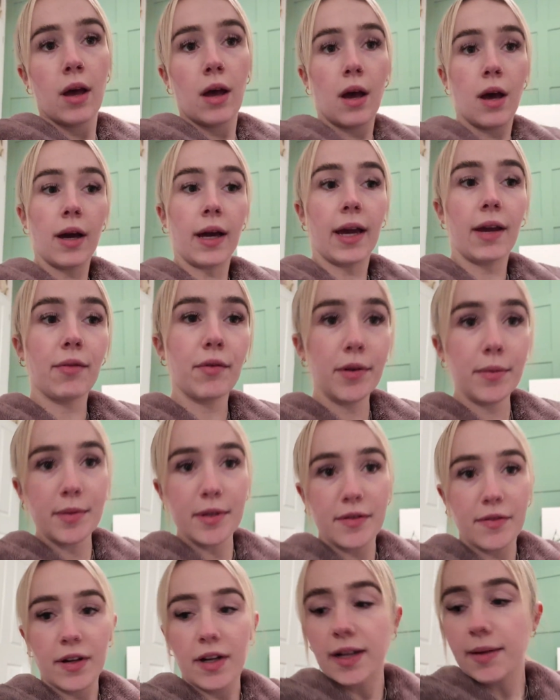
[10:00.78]
Okay, room
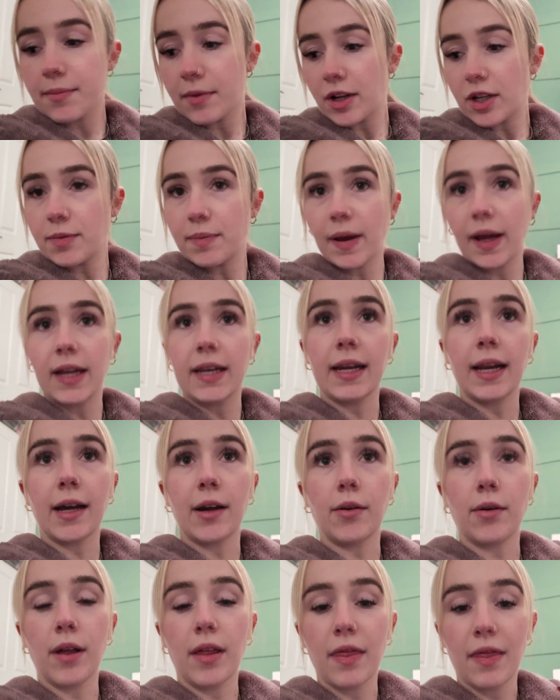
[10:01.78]
is feeling much better now.